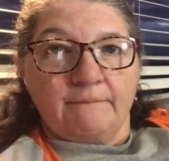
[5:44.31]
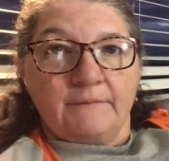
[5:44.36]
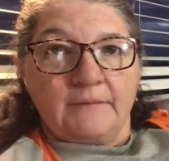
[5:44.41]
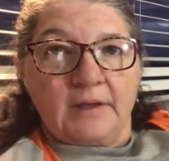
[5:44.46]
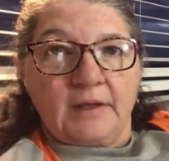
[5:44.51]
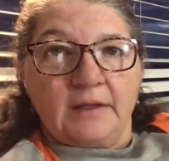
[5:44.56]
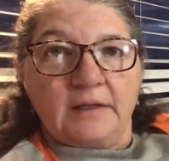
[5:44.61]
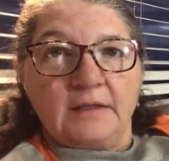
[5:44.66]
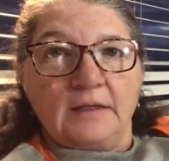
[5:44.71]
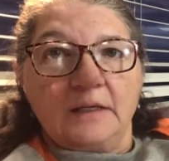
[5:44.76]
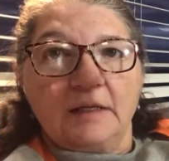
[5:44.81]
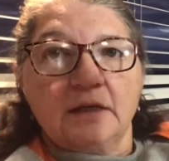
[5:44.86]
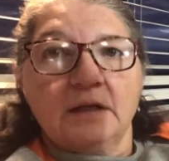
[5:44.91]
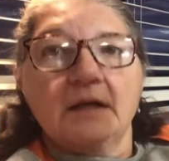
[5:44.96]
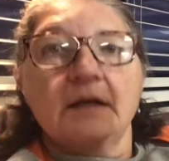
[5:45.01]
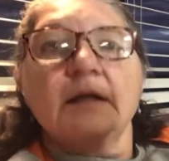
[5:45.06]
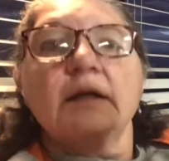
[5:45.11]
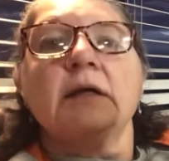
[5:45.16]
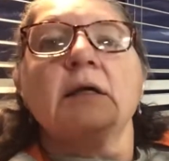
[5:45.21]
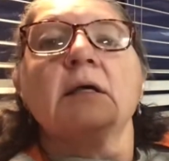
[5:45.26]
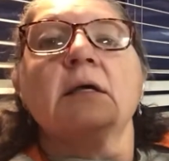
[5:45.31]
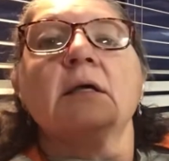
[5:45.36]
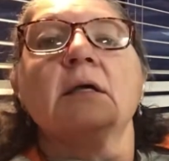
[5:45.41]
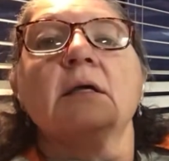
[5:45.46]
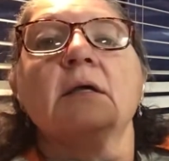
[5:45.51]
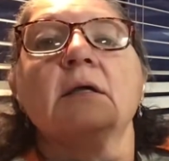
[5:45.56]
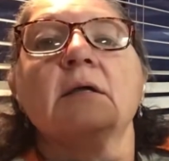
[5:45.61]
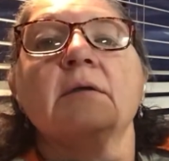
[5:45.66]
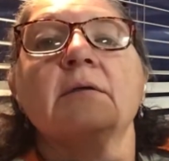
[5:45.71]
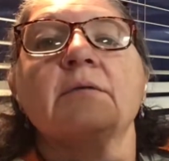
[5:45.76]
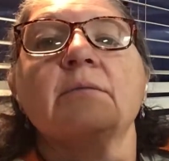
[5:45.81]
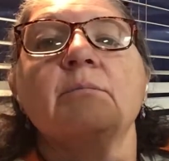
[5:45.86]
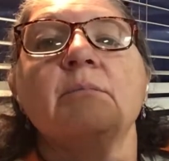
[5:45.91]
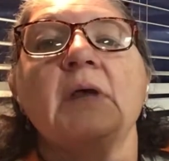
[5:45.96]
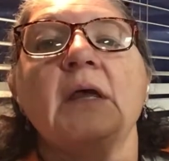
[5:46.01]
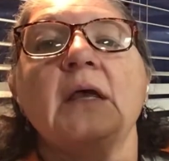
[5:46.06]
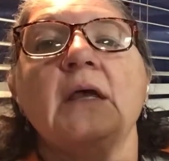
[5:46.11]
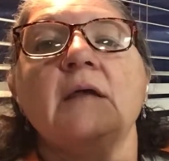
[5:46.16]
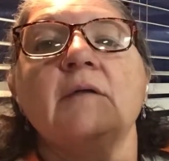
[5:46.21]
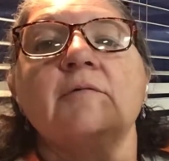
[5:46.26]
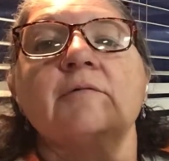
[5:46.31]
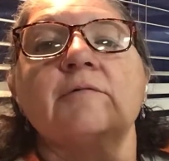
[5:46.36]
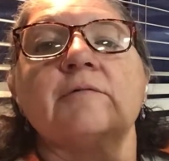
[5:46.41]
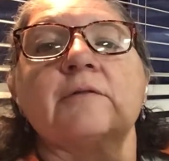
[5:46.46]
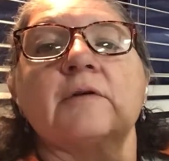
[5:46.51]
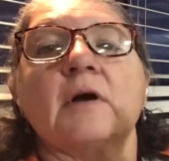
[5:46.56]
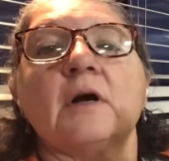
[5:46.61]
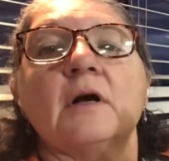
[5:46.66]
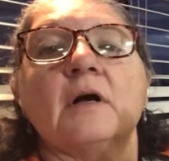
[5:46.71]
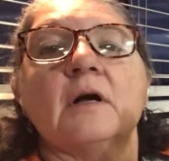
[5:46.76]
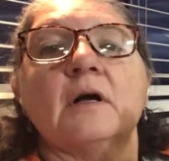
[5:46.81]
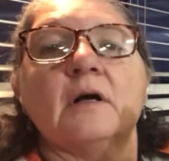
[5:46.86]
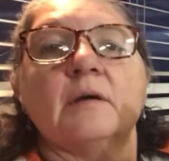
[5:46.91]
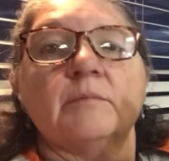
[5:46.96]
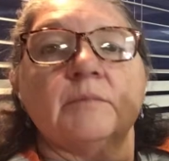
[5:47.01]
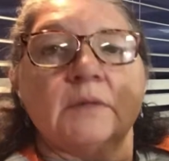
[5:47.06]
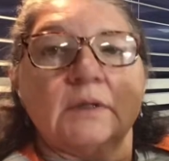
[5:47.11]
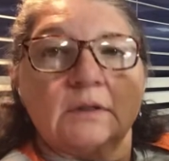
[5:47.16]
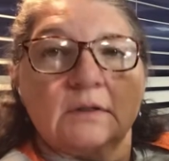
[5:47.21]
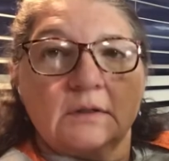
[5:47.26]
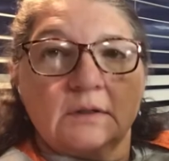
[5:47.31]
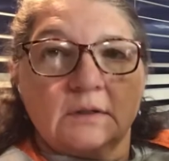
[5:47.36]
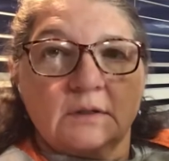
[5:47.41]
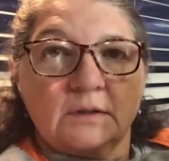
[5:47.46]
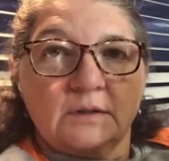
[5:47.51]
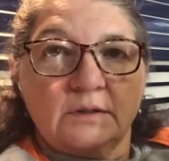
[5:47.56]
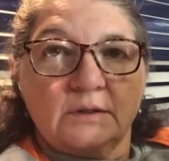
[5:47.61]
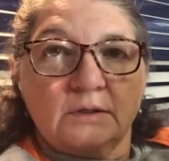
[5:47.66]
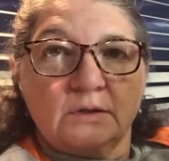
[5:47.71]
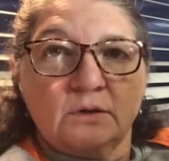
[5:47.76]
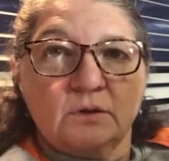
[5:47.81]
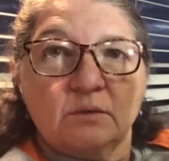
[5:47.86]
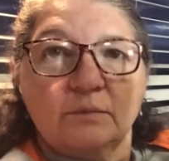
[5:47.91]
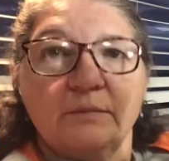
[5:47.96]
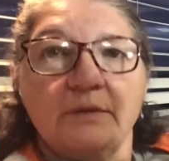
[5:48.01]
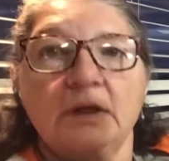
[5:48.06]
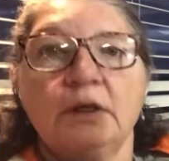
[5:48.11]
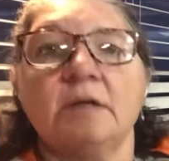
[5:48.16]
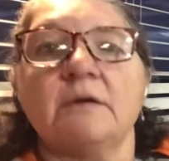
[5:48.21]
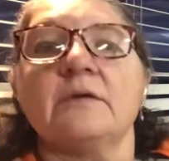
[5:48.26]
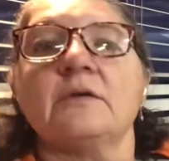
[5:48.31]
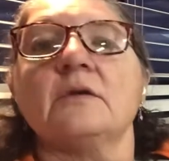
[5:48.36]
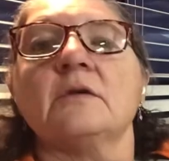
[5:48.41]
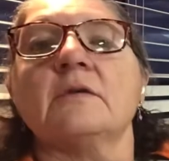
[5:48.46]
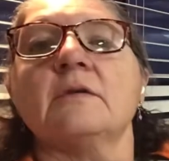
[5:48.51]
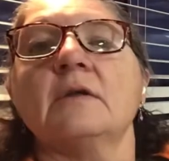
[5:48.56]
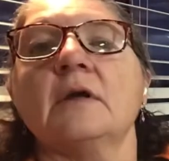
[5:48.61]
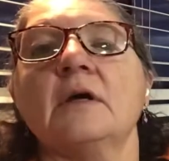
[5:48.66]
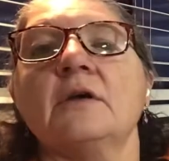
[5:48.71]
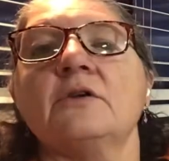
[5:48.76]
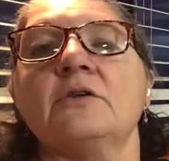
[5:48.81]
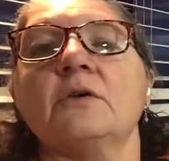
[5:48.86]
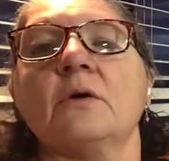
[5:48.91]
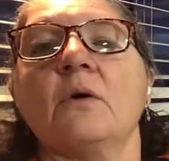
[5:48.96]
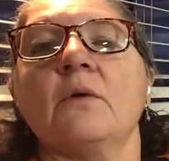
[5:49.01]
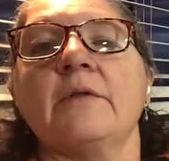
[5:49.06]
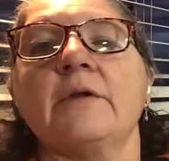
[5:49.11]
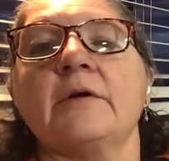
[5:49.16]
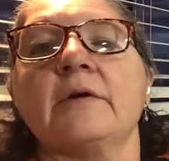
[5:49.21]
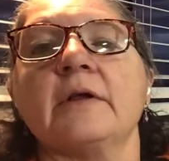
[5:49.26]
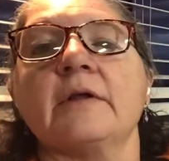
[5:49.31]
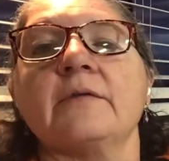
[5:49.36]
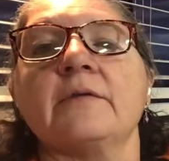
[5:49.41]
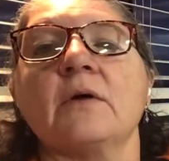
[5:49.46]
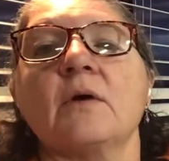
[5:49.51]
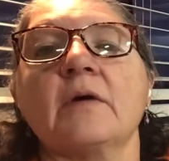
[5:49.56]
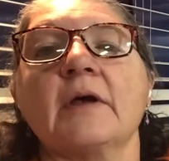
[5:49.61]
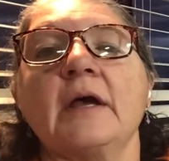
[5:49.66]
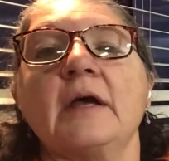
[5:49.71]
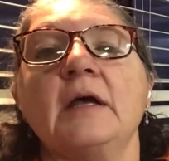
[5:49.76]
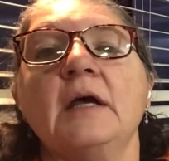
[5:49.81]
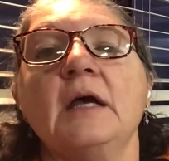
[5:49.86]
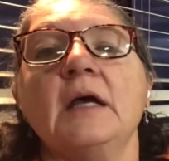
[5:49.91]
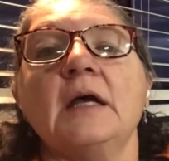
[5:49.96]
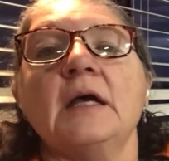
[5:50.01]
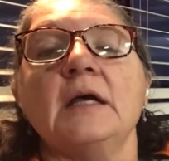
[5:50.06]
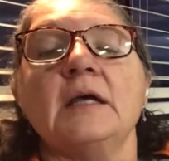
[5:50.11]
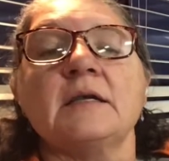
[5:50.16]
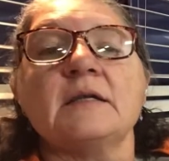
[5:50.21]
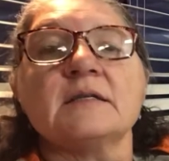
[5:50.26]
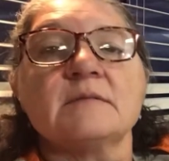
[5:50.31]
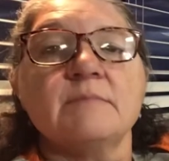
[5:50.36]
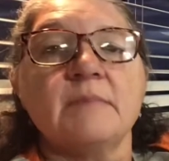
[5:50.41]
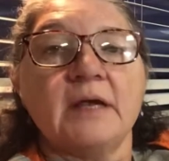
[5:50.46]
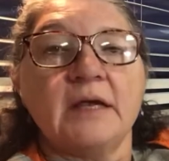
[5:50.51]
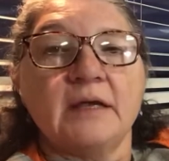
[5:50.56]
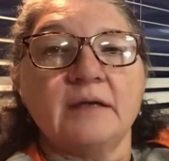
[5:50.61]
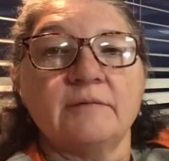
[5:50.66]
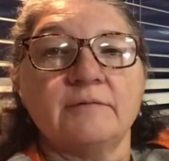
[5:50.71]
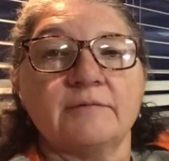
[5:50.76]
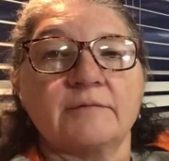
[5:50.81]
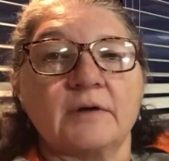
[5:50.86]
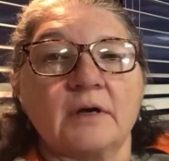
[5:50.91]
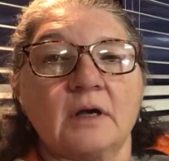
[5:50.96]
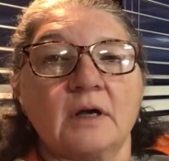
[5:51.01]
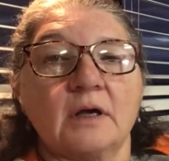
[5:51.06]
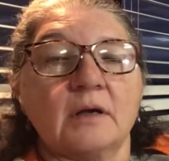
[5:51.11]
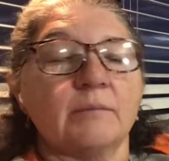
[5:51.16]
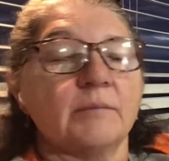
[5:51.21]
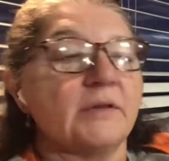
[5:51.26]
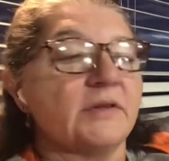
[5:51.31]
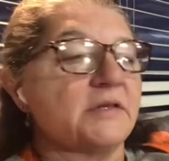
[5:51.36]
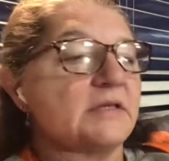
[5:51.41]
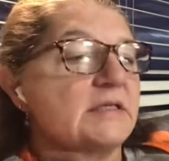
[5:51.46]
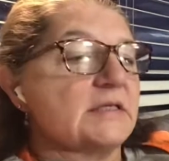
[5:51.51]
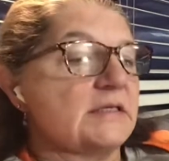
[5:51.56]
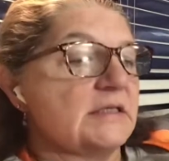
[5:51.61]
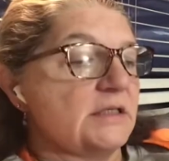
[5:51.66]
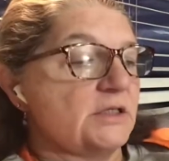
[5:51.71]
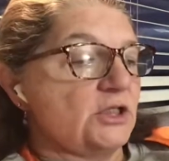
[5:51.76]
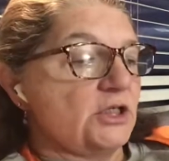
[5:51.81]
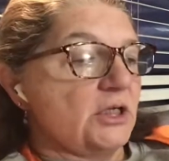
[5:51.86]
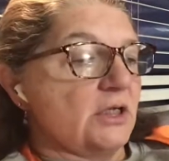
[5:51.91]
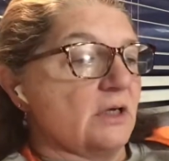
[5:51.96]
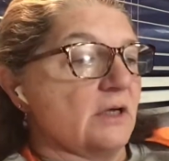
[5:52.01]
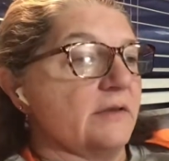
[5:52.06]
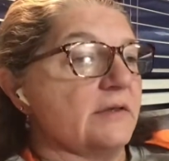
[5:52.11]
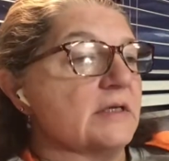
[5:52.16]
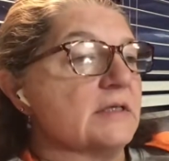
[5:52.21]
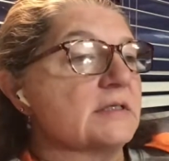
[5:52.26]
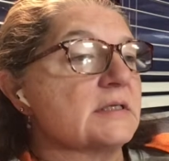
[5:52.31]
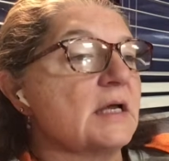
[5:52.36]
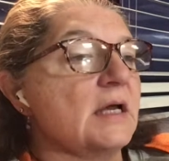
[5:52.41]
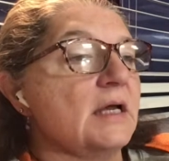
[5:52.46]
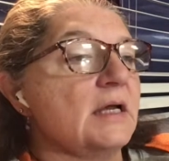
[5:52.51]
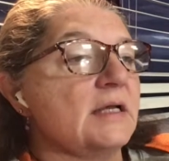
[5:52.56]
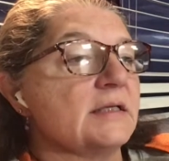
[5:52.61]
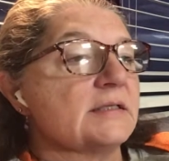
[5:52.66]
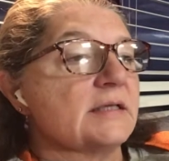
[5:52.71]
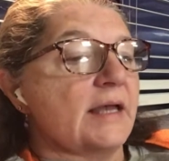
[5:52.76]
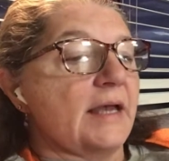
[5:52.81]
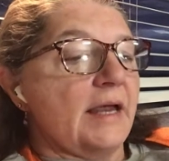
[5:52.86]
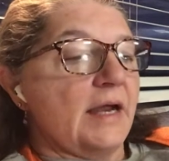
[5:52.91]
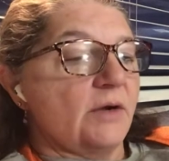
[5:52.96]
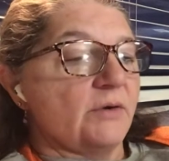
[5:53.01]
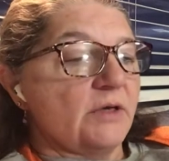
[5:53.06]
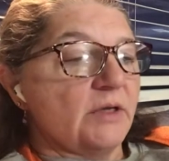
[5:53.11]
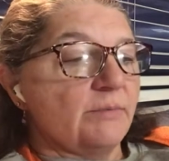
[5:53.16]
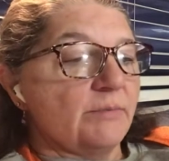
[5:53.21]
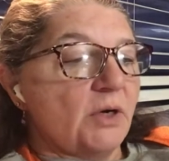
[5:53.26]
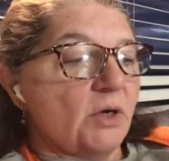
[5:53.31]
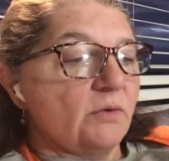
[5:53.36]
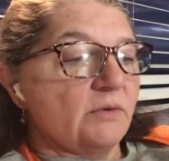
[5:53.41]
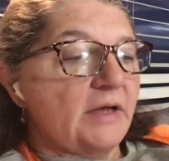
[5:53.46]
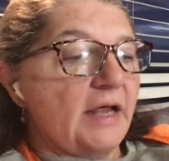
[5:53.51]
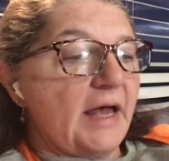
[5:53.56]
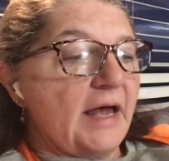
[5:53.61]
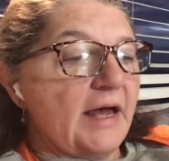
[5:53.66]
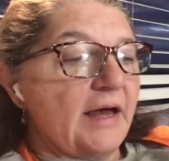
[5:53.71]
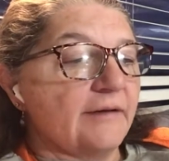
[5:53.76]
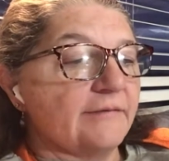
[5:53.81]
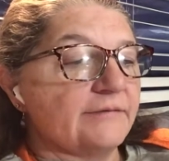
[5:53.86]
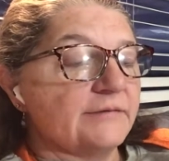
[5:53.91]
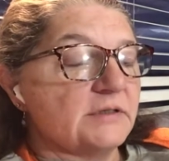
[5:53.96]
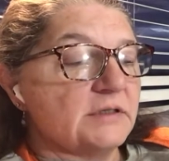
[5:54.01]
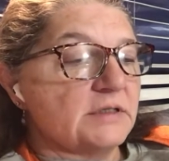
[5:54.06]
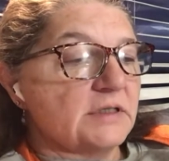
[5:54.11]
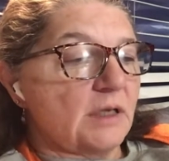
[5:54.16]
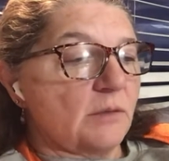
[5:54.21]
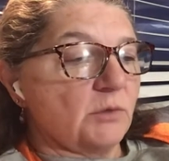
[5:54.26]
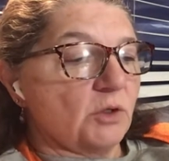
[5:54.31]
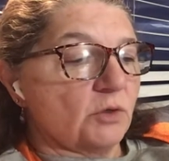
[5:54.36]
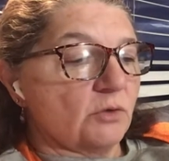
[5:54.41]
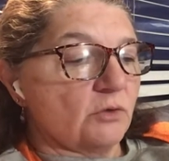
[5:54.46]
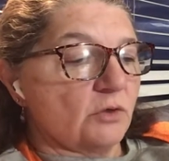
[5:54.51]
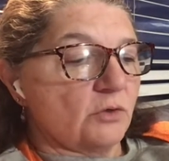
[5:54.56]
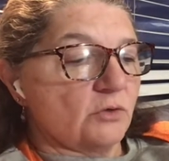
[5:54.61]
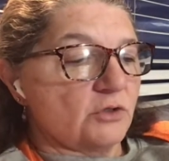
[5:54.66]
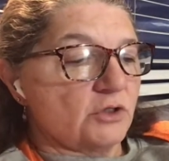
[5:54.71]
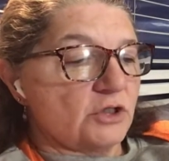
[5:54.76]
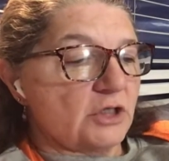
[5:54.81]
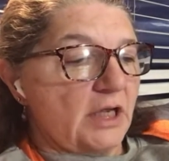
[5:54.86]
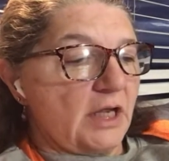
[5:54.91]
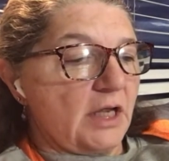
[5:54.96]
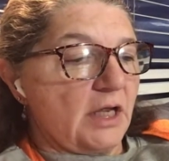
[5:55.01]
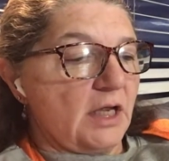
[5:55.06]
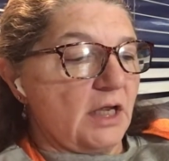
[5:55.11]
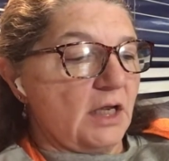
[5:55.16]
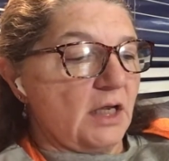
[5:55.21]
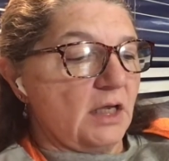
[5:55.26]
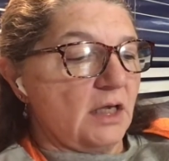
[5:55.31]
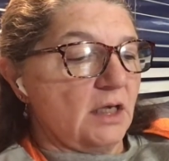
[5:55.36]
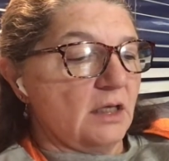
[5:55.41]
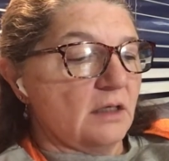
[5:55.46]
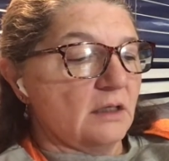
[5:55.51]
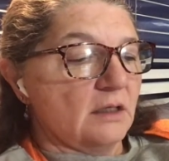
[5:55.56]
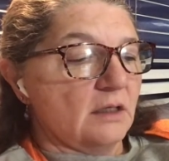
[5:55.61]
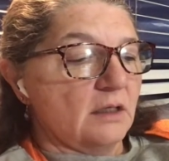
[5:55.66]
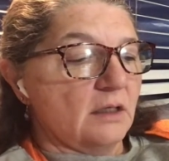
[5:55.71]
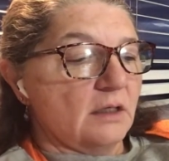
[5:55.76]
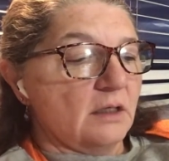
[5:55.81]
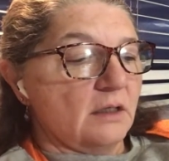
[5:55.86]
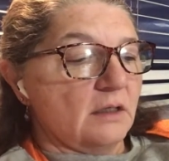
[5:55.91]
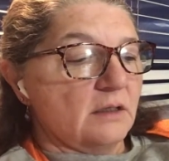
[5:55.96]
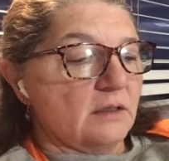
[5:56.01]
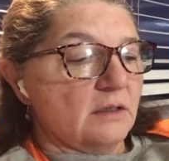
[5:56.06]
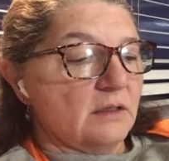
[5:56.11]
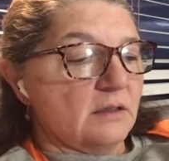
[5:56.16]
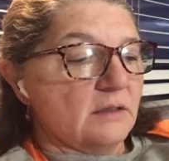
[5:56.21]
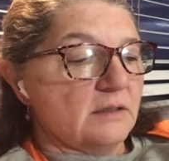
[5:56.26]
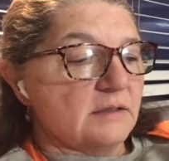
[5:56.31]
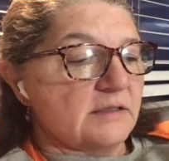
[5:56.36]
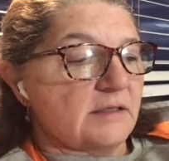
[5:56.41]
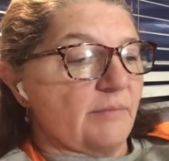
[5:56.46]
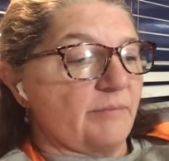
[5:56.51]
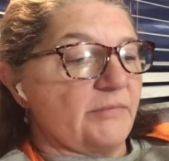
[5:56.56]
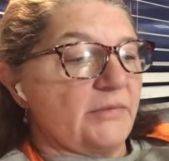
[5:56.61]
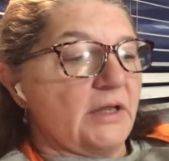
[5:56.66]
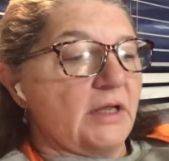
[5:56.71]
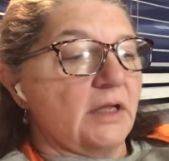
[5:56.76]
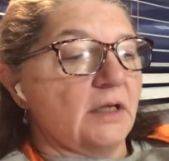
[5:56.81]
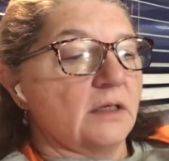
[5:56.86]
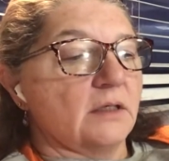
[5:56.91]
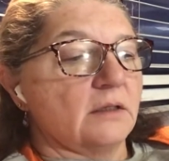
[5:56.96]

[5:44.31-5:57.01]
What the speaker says: And it is made from, no, it is just not sure. Oh, there it is. Okay. It is made from the stitching on this. It's a herringbone half double crochet something.